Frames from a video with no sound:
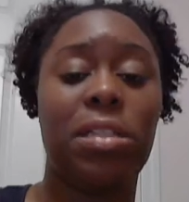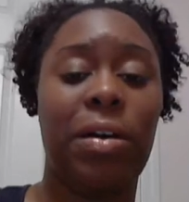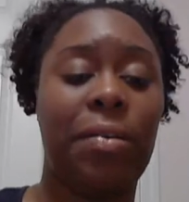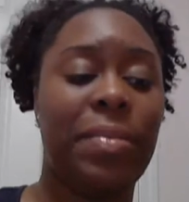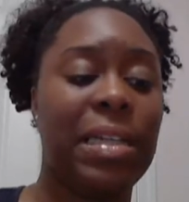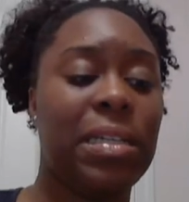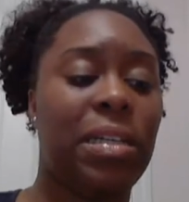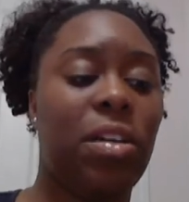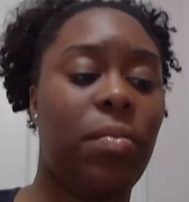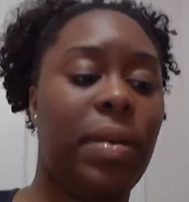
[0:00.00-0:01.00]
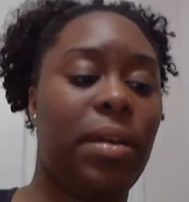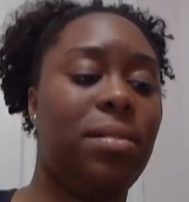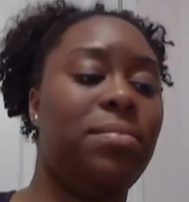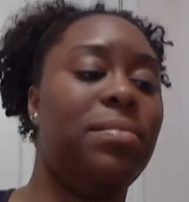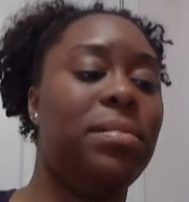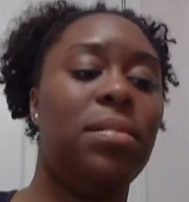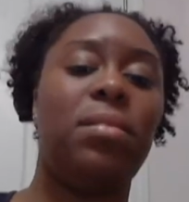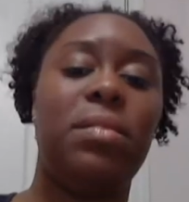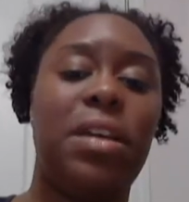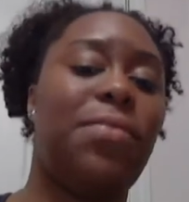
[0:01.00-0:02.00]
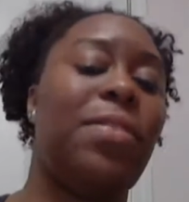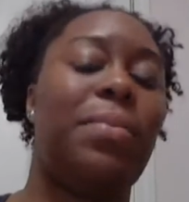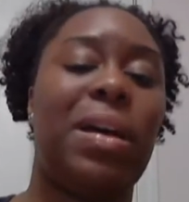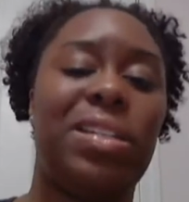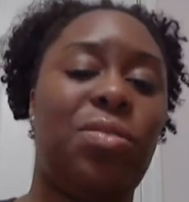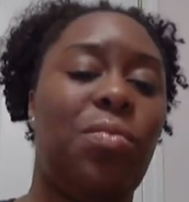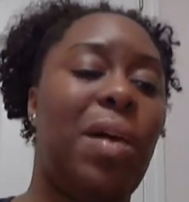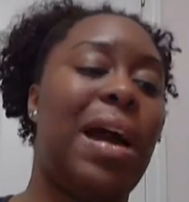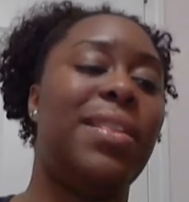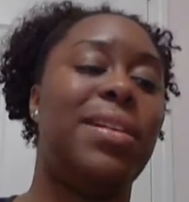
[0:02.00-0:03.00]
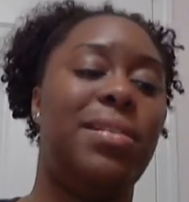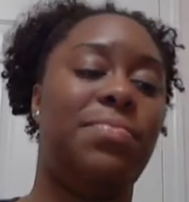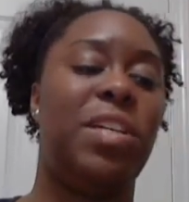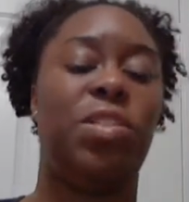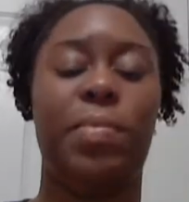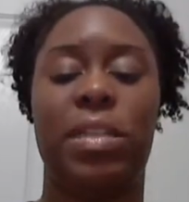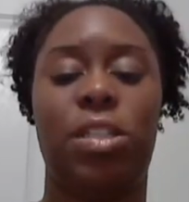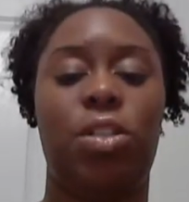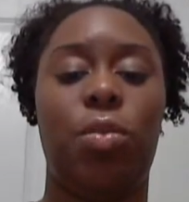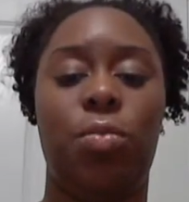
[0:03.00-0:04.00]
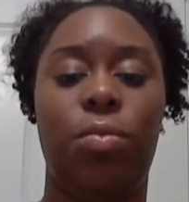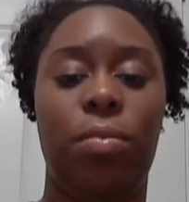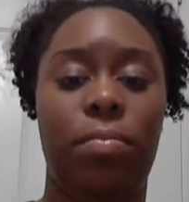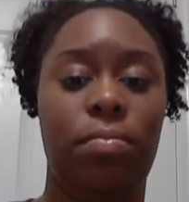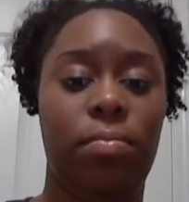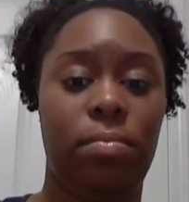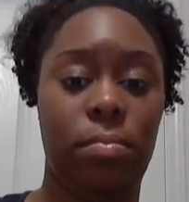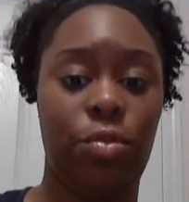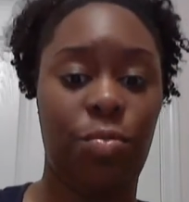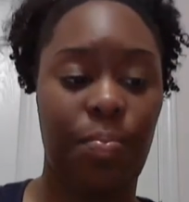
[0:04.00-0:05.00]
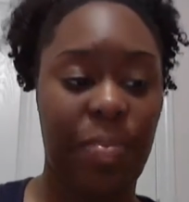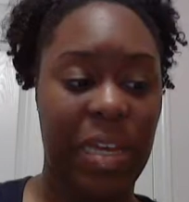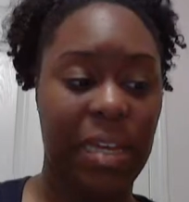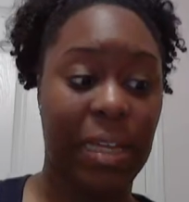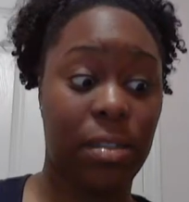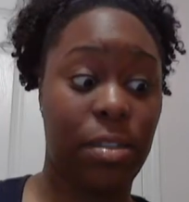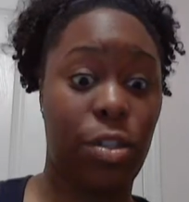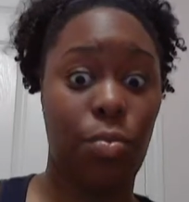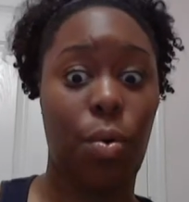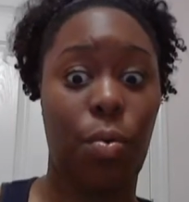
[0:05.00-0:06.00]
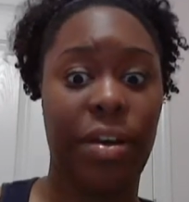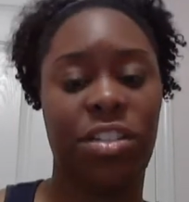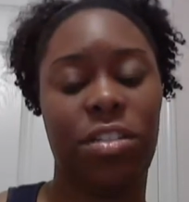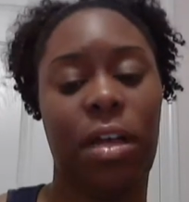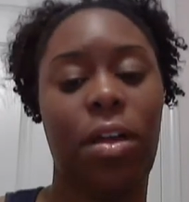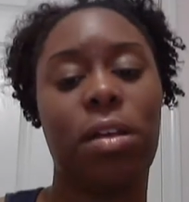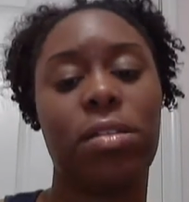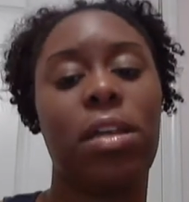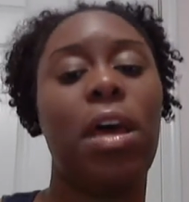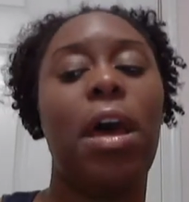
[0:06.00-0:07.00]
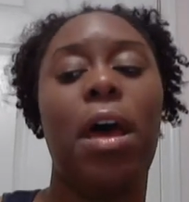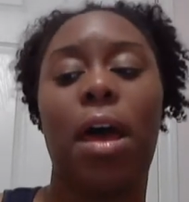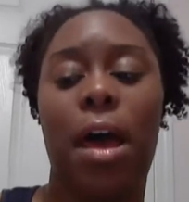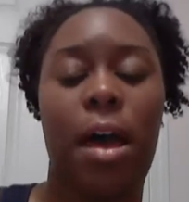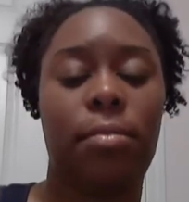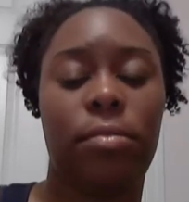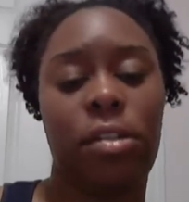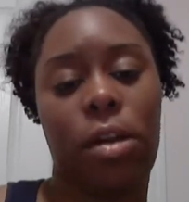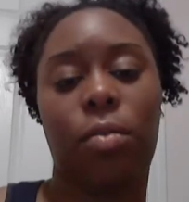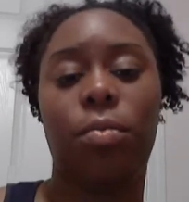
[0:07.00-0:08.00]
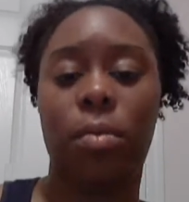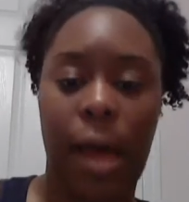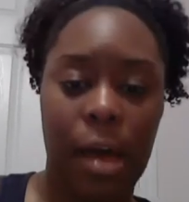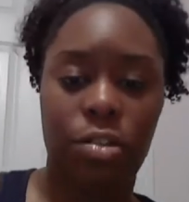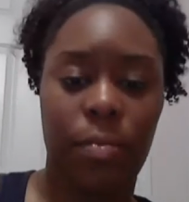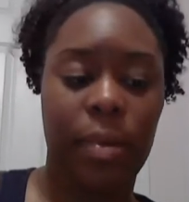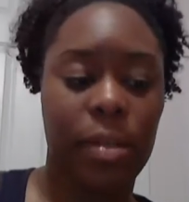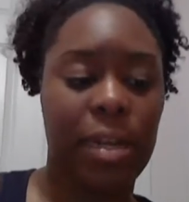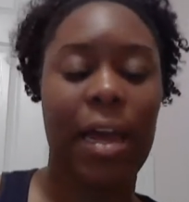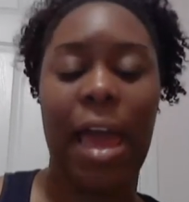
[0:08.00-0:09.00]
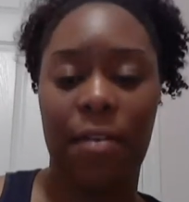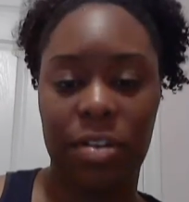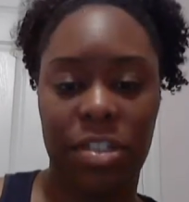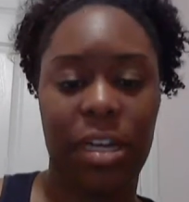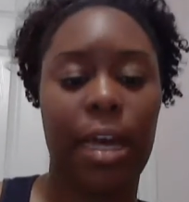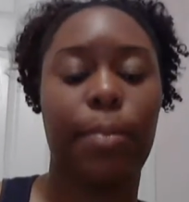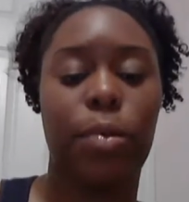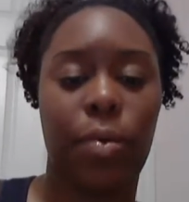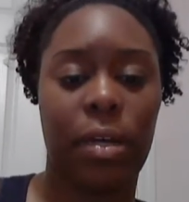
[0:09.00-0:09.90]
So that's a little bit different. I'm not sure why the measurement's so big. That's 2 whole inches I lost. I'll attribute, and I averaged it. I